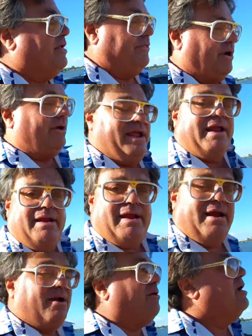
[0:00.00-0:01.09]
They're in
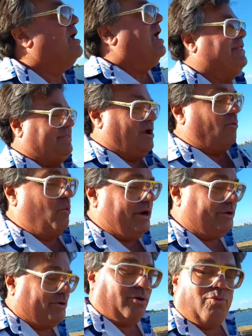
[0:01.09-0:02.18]
here at their
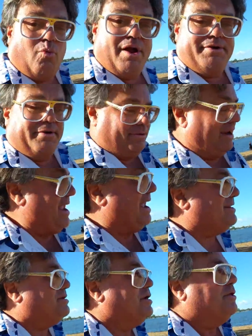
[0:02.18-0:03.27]
winter
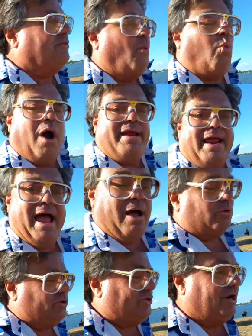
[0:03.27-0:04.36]
wonderland, the White
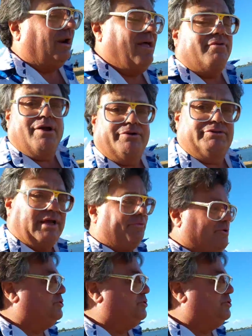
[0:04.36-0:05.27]
House at 1100 South